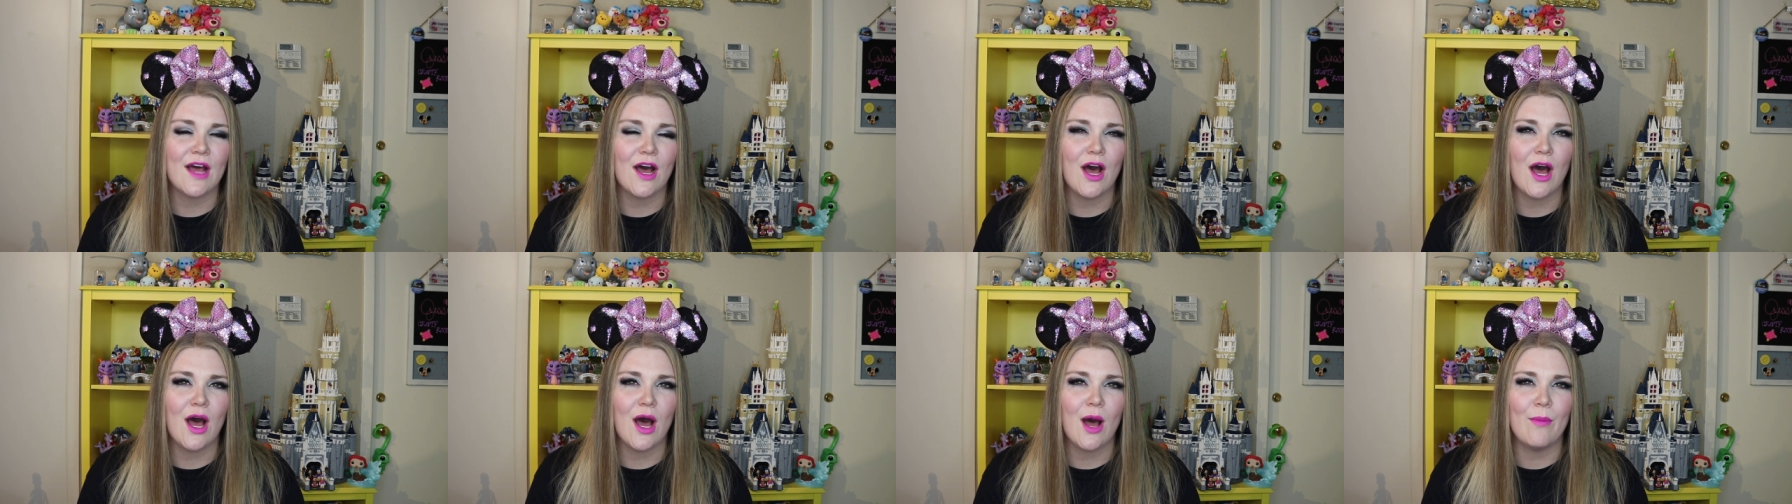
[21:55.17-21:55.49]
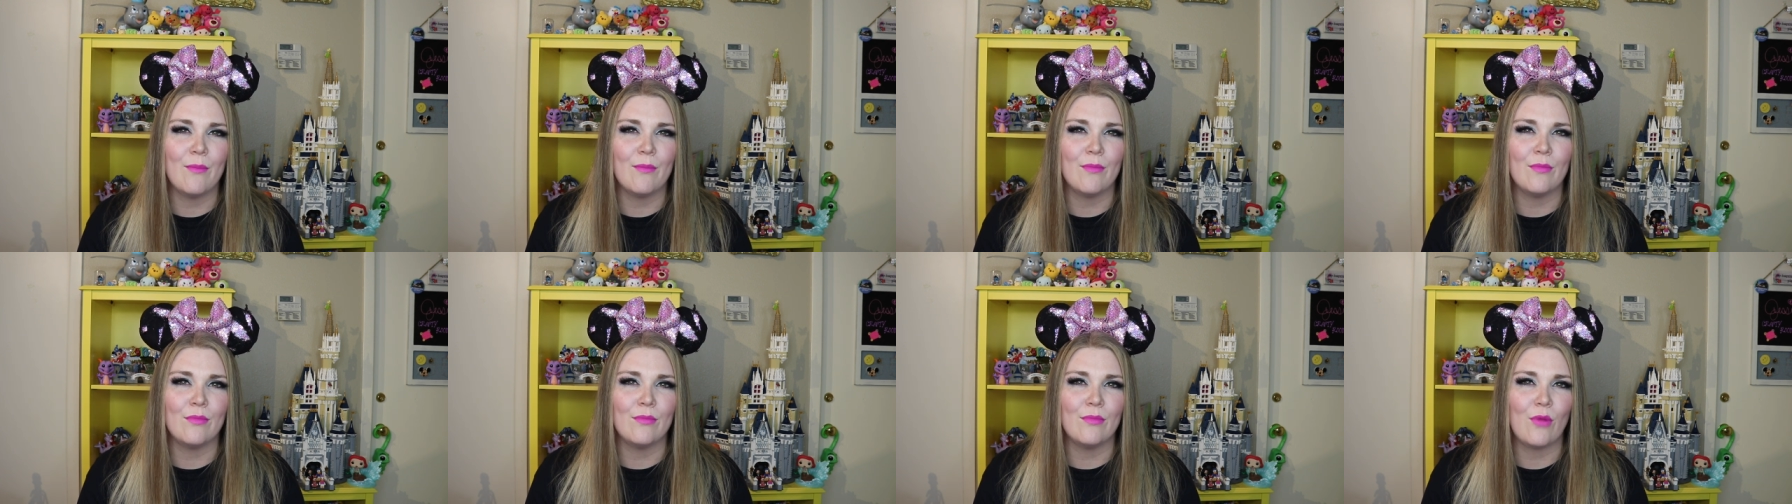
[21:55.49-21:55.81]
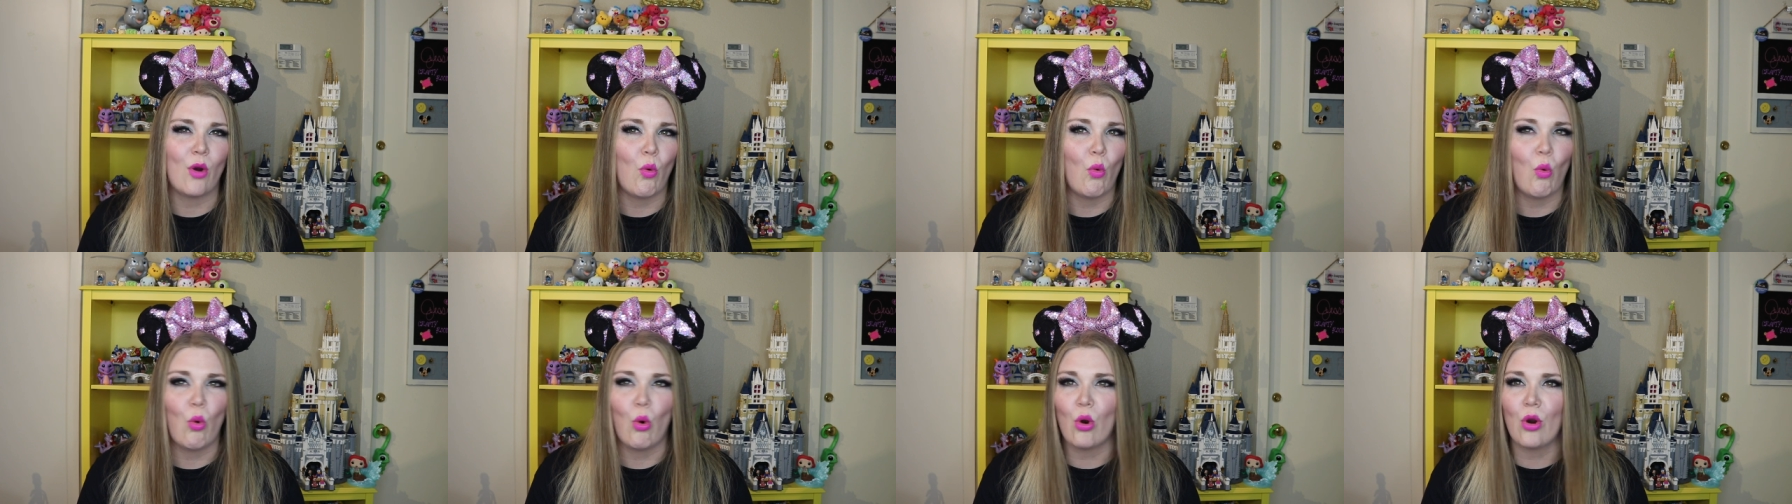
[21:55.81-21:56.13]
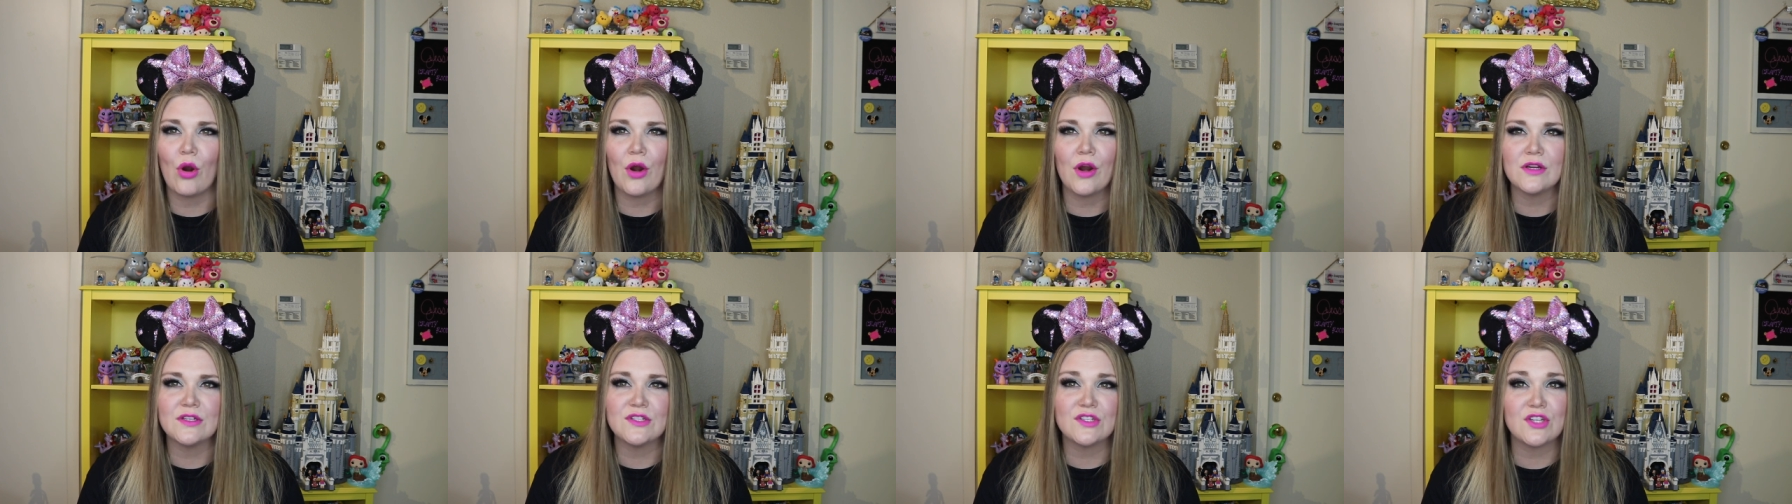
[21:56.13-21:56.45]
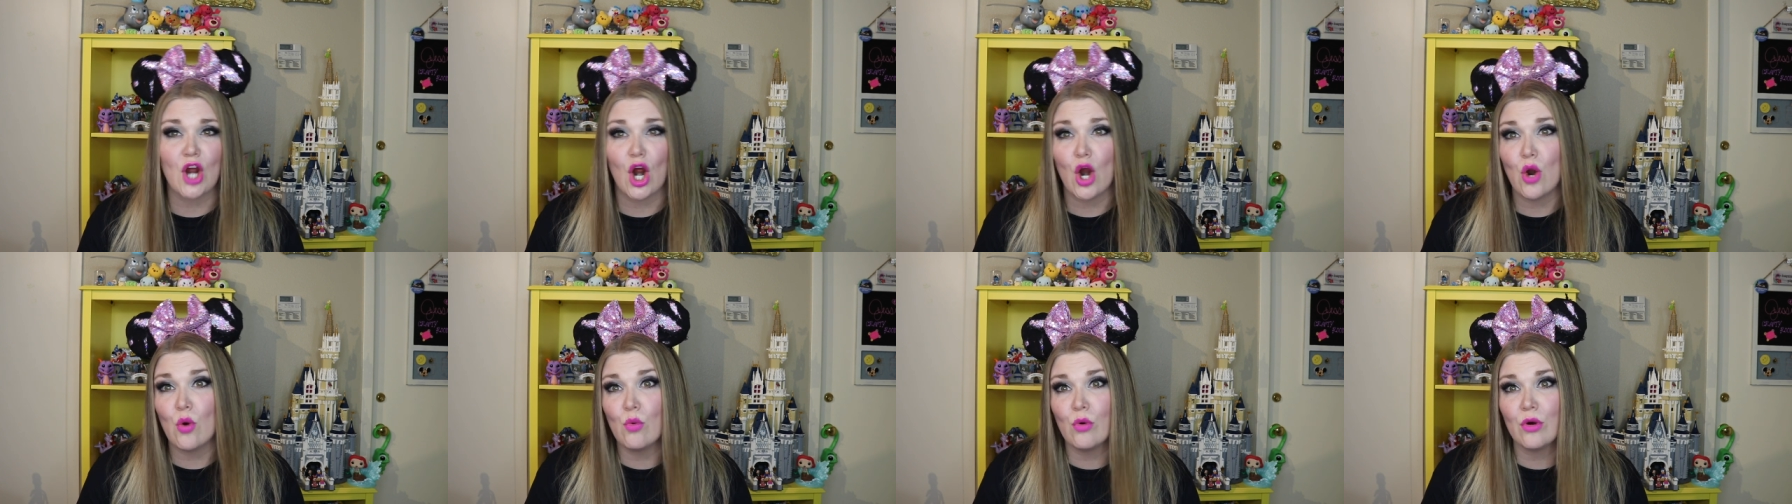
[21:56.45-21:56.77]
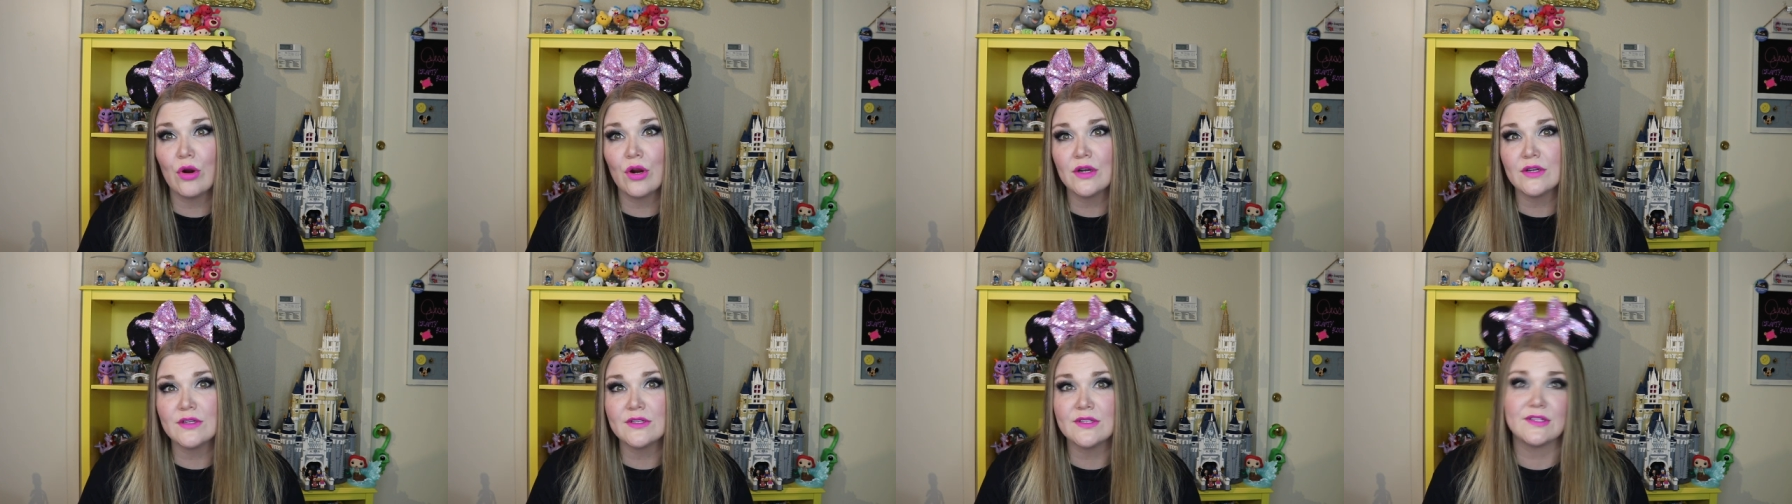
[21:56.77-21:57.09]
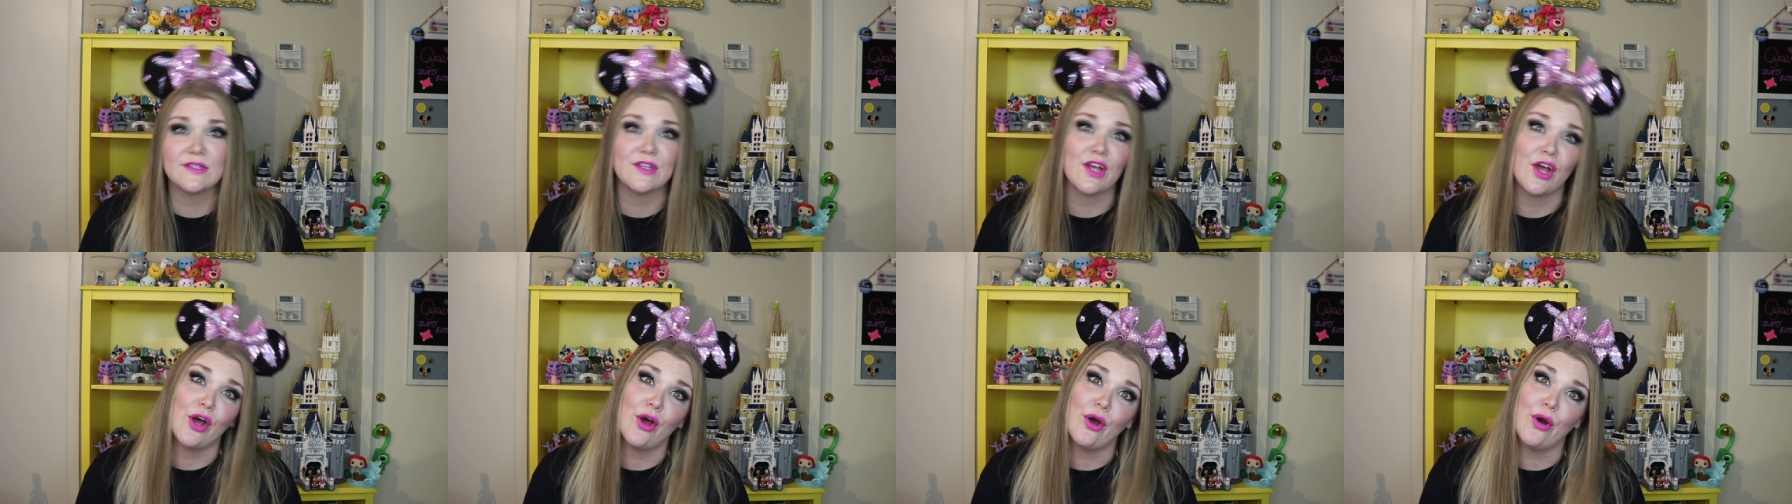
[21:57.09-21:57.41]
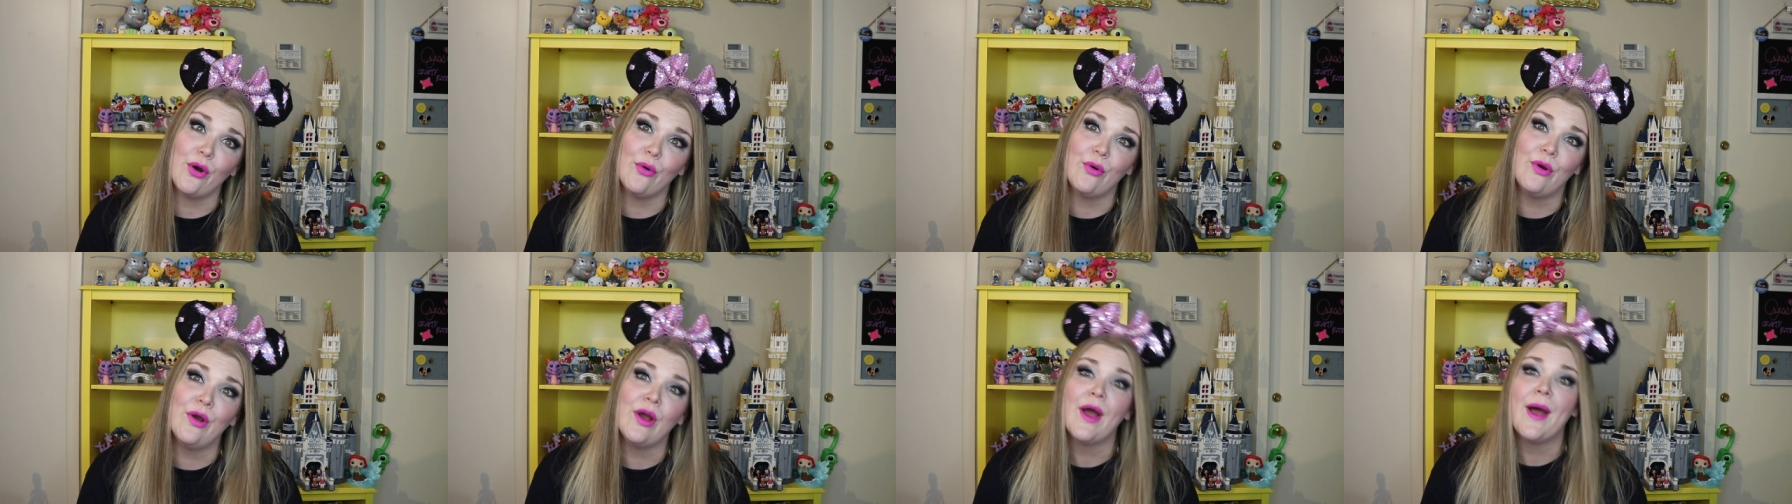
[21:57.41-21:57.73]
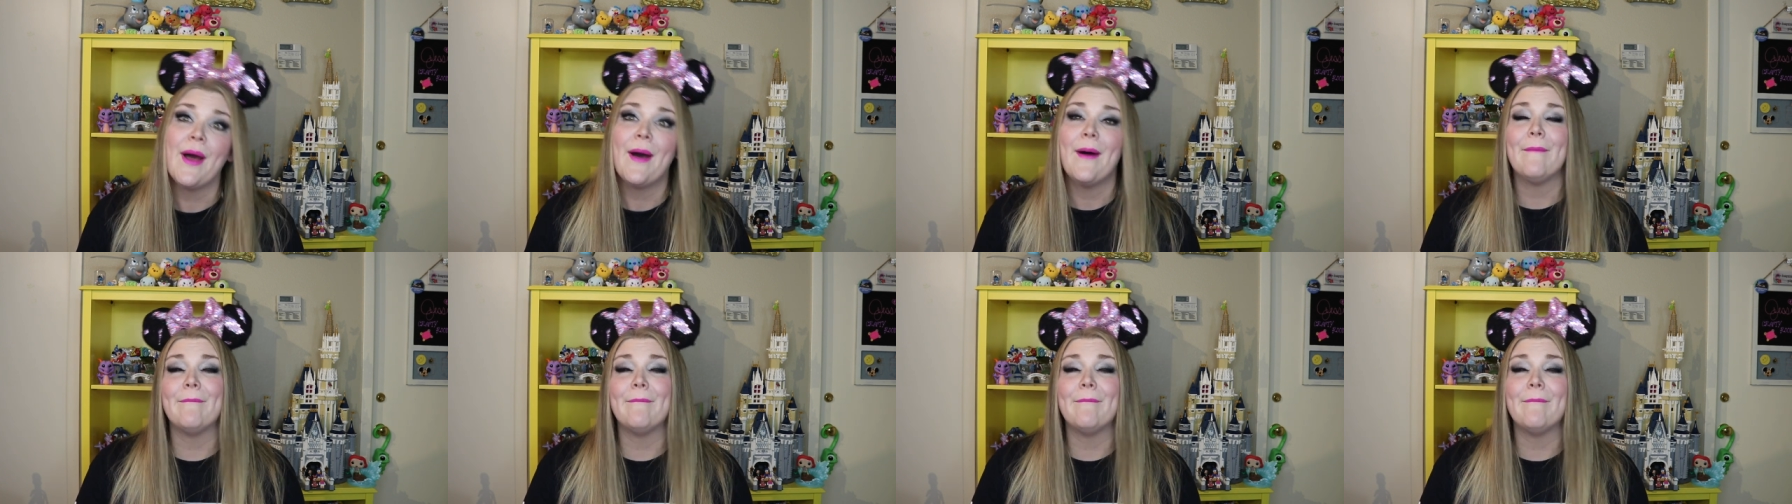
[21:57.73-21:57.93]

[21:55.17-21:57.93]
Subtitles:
or Star Wars, so,